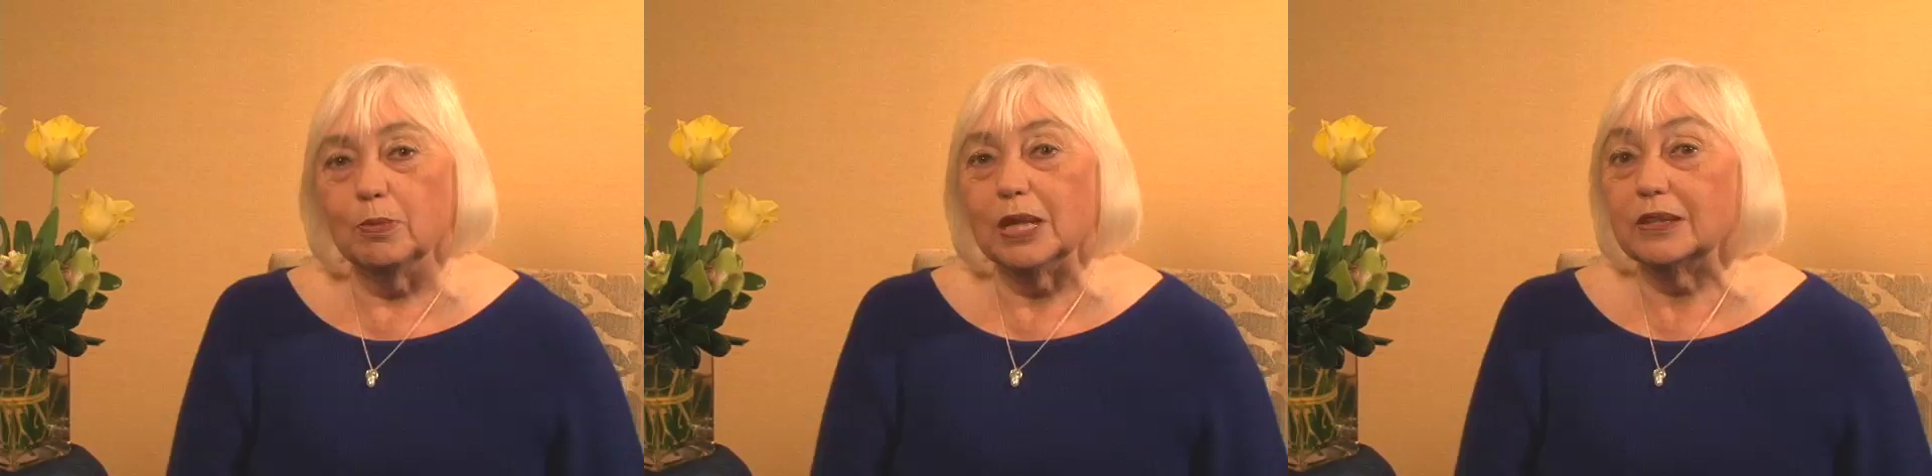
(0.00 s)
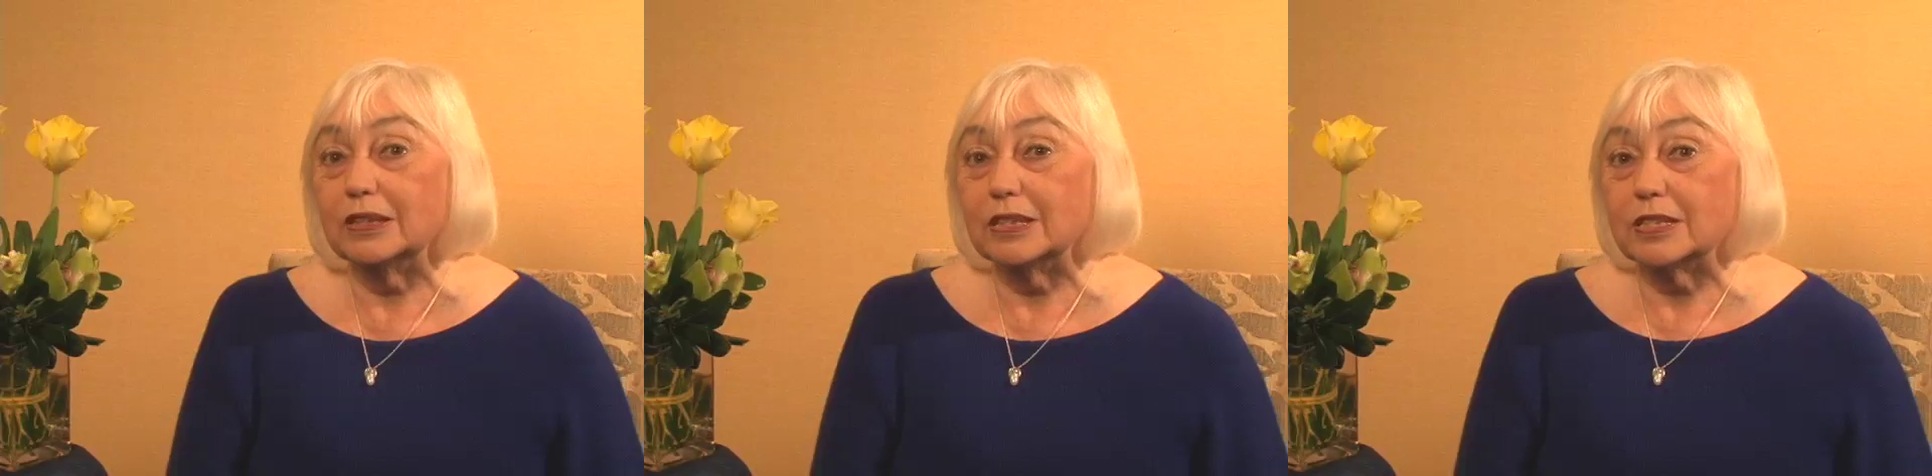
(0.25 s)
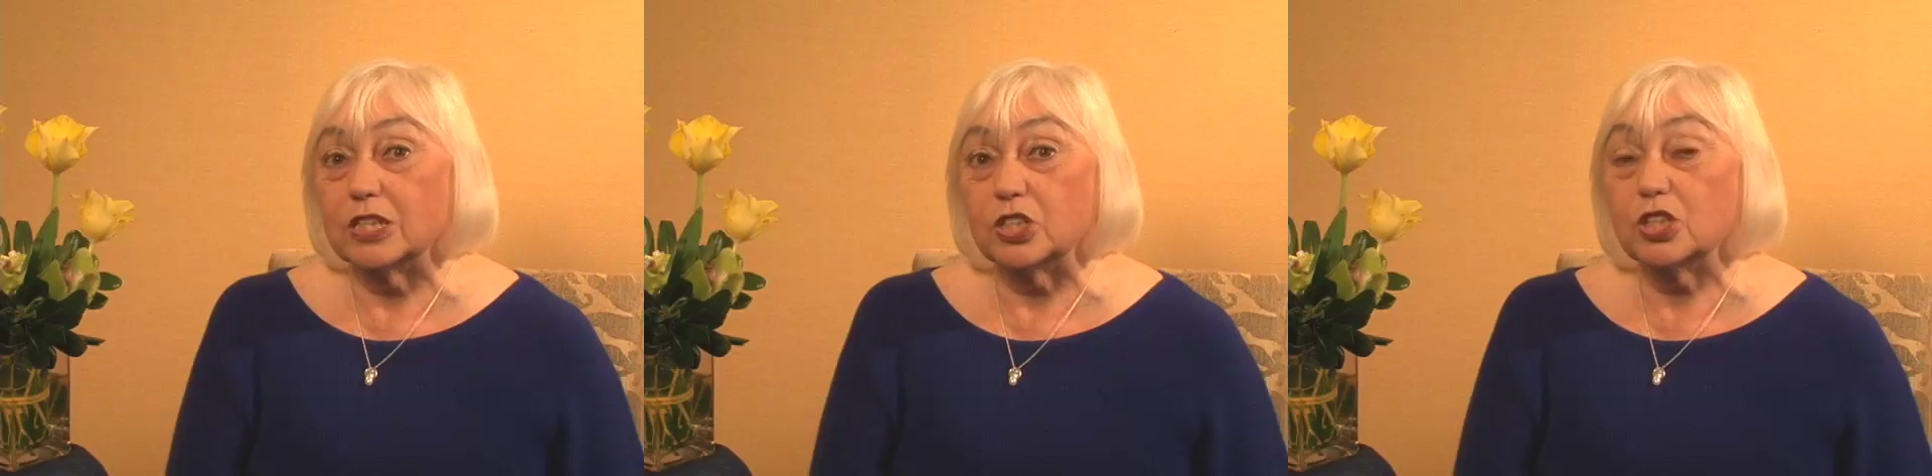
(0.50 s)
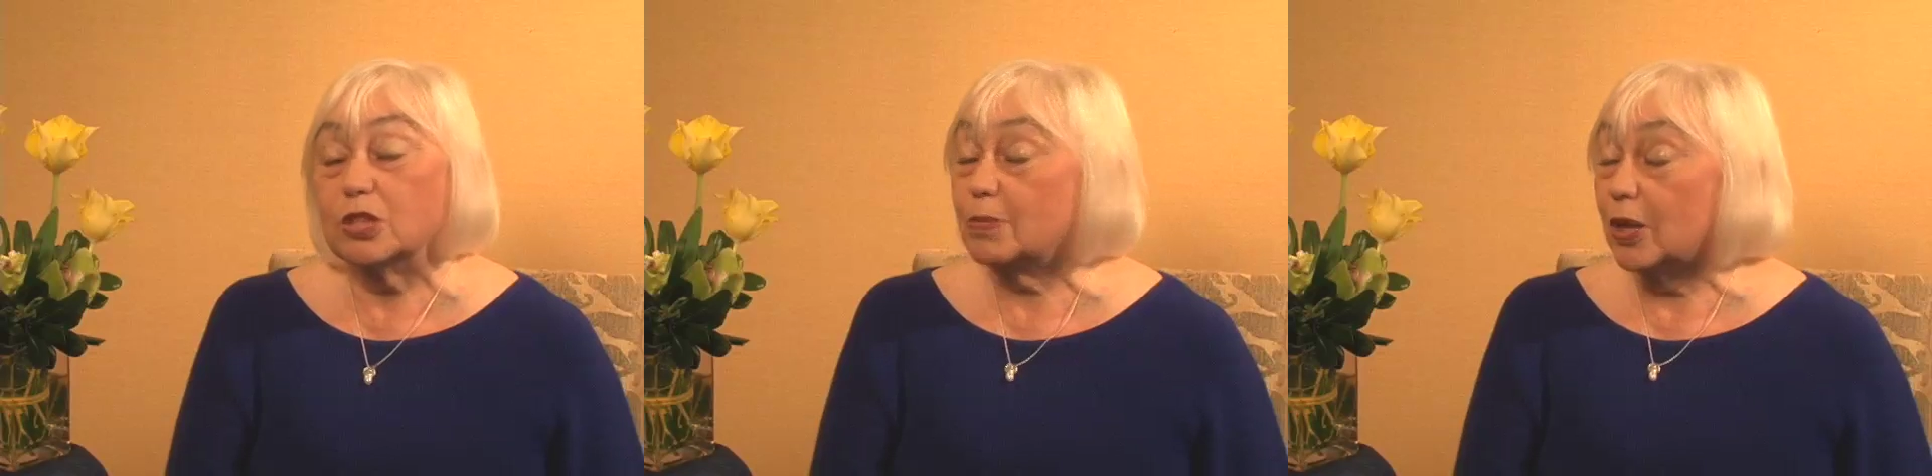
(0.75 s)
make the
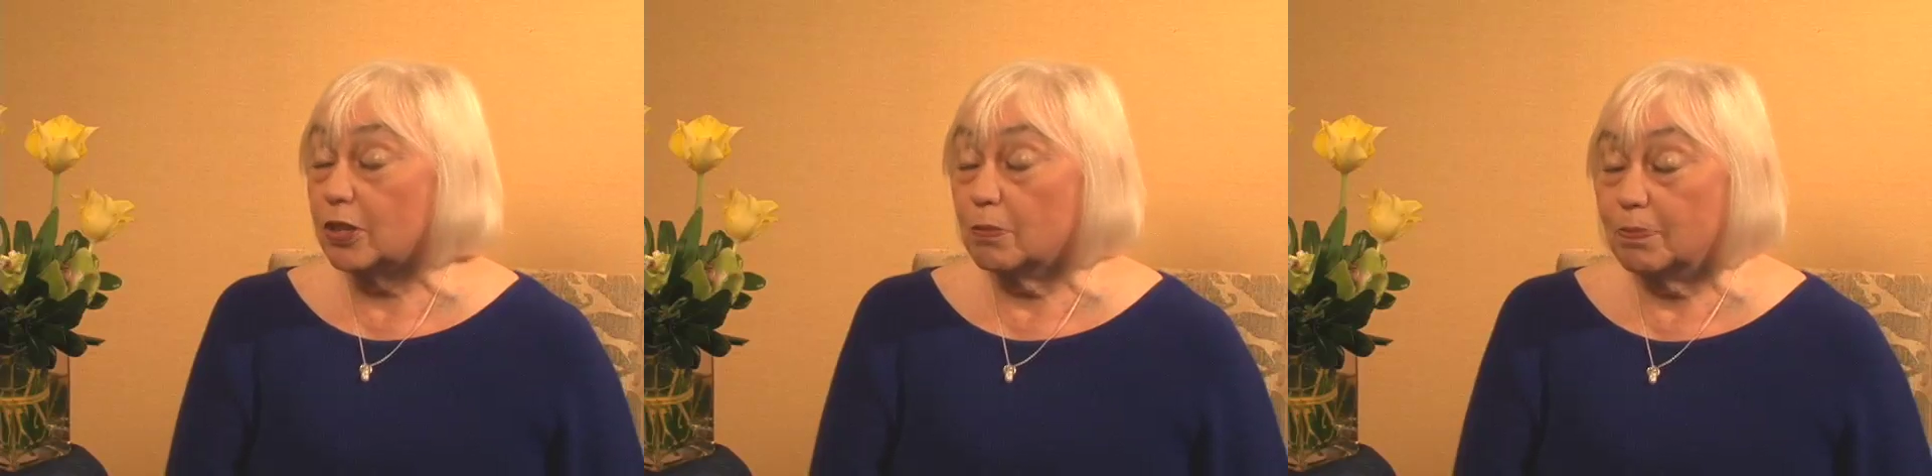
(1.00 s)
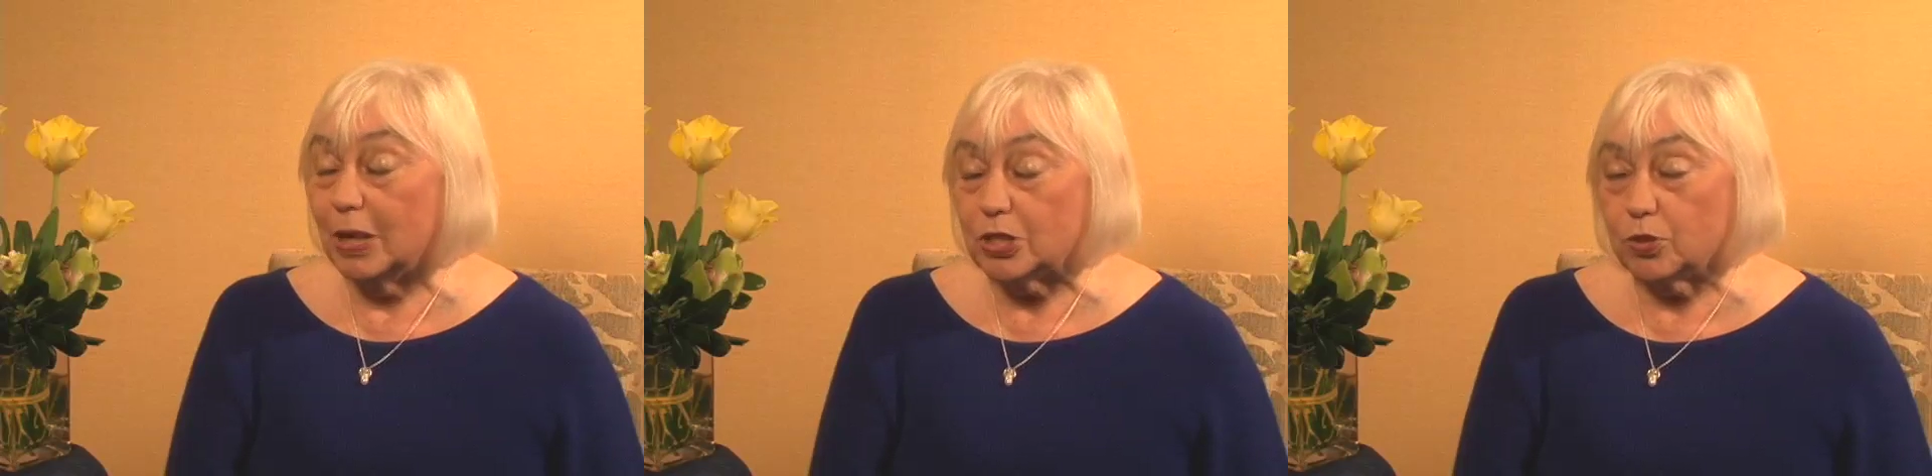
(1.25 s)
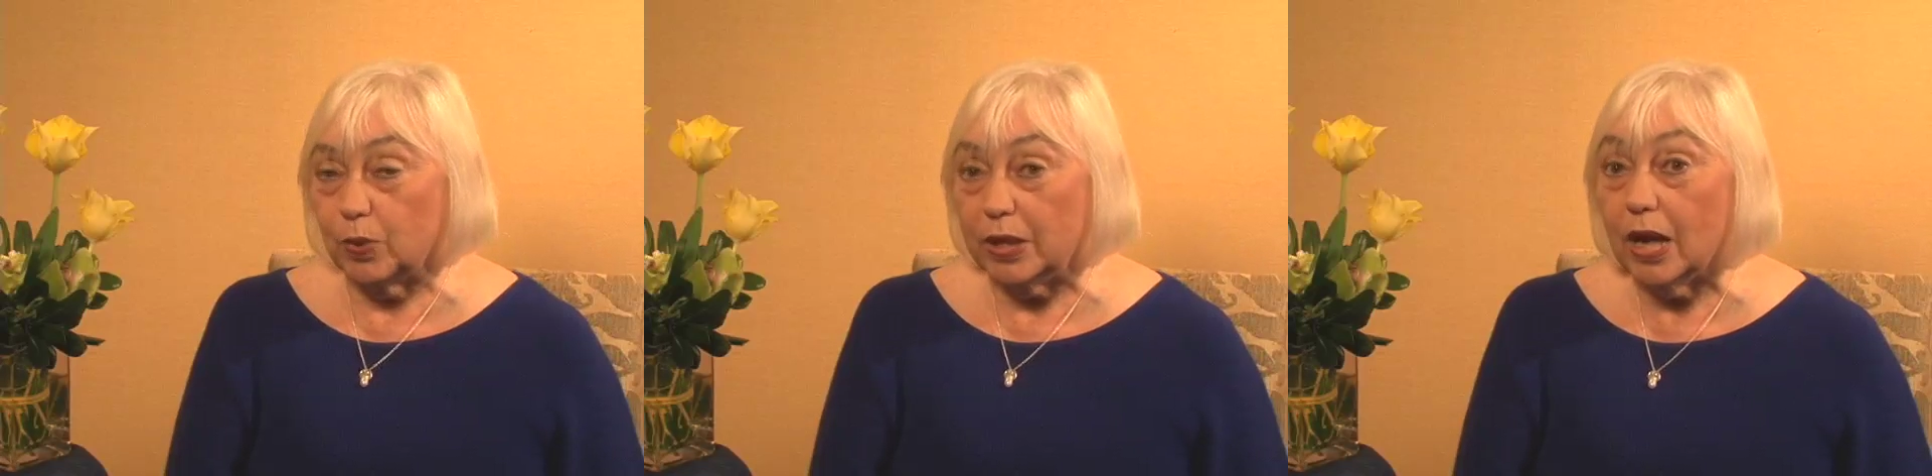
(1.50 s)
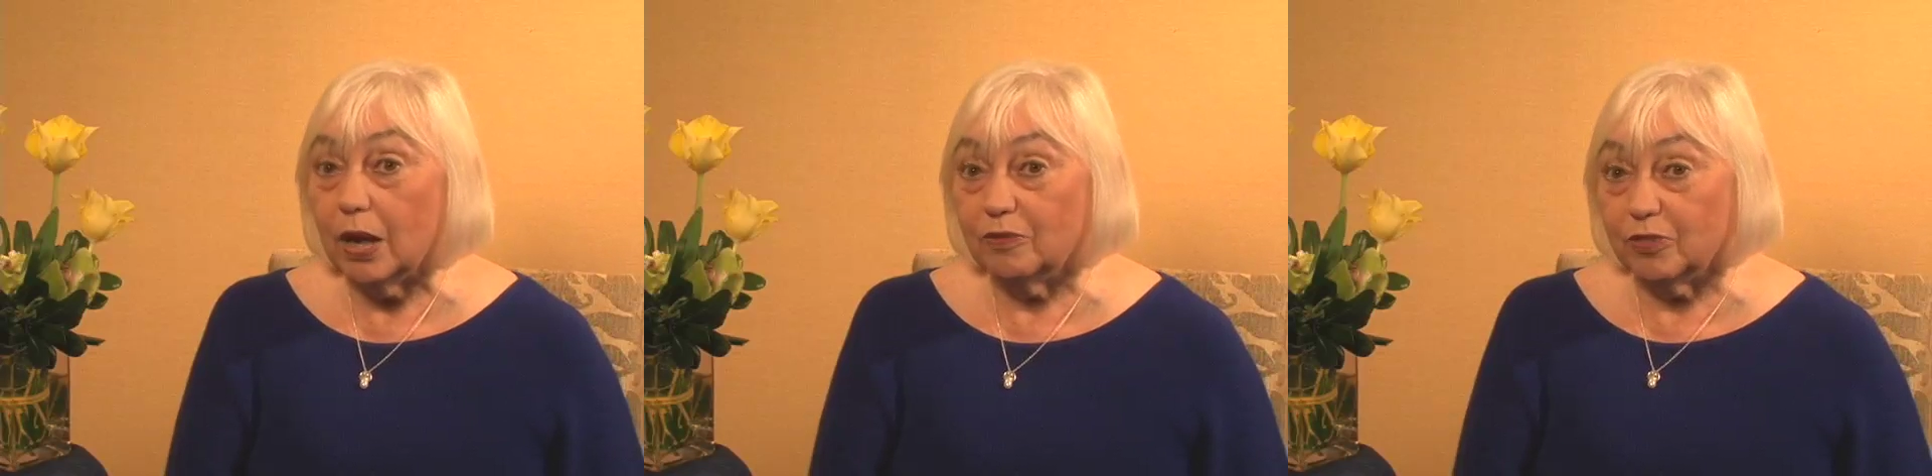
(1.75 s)
decision about the best
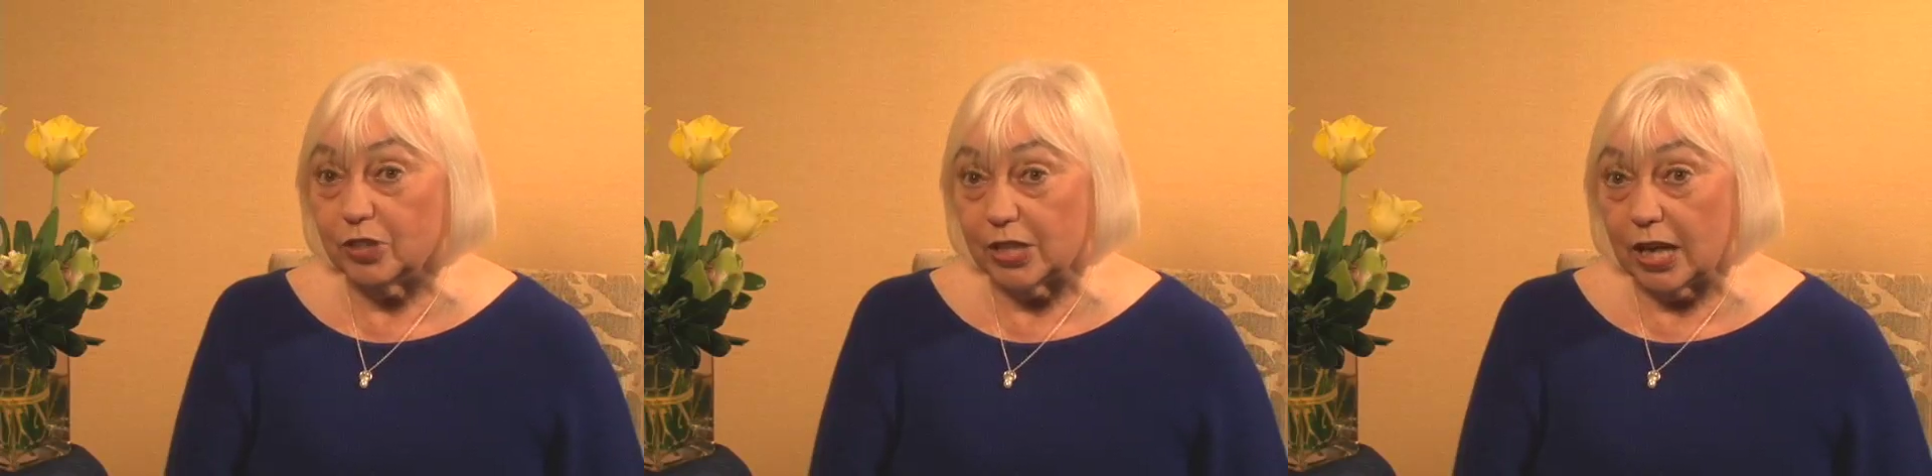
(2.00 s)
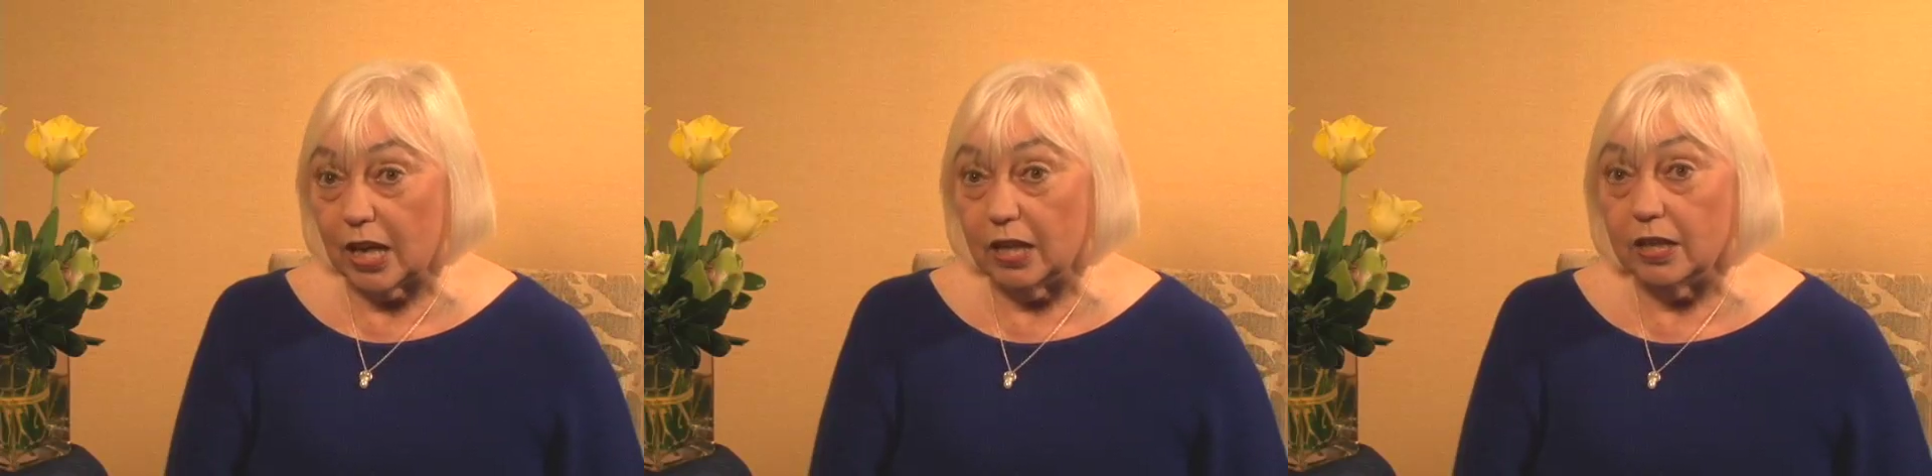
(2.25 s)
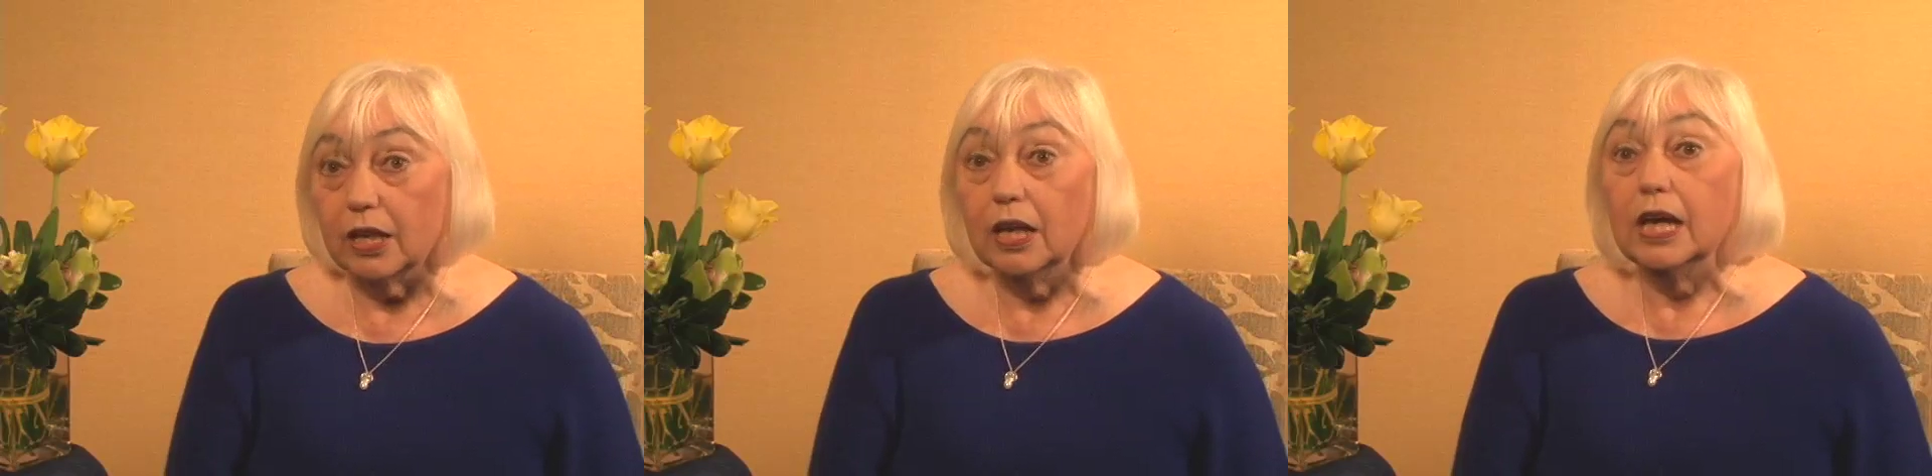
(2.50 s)
rehab for Dad,